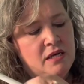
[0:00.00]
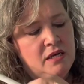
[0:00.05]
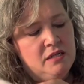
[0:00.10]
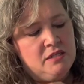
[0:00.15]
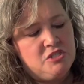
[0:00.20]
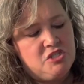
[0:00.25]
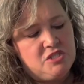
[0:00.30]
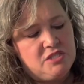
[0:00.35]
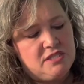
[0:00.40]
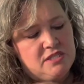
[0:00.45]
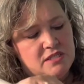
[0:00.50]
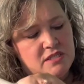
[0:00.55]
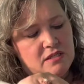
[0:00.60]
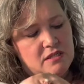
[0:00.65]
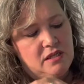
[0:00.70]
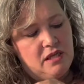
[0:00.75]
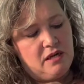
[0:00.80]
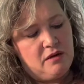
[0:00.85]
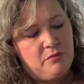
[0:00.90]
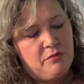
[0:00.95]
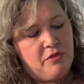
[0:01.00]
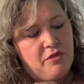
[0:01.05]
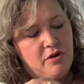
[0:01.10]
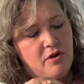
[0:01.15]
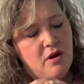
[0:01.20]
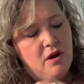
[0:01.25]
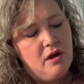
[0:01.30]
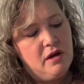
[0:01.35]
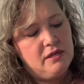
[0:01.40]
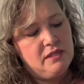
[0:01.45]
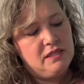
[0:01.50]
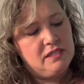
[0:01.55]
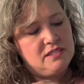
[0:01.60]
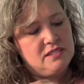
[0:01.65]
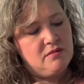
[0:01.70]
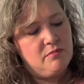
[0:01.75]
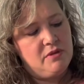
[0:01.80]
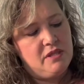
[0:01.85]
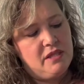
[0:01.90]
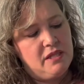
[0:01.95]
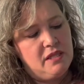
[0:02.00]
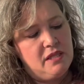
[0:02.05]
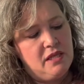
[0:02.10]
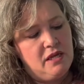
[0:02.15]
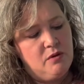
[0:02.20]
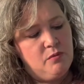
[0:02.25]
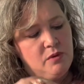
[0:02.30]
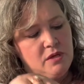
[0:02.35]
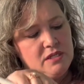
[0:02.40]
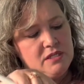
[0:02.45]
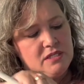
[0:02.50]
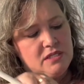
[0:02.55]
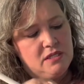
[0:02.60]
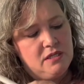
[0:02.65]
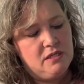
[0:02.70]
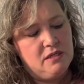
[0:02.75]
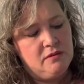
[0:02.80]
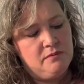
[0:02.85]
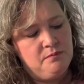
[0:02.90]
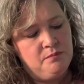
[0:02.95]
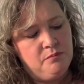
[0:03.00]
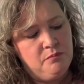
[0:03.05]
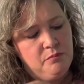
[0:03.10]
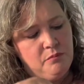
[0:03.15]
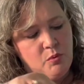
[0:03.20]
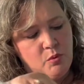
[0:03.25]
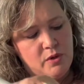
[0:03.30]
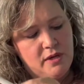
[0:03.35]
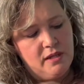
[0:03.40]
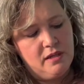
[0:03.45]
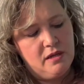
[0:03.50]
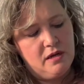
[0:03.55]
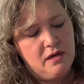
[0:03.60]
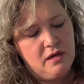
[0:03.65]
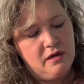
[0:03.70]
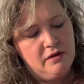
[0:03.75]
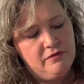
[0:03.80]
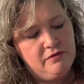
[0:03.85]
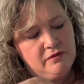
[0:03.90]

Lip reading: just to get them thawed, get some of the liquid to boil off,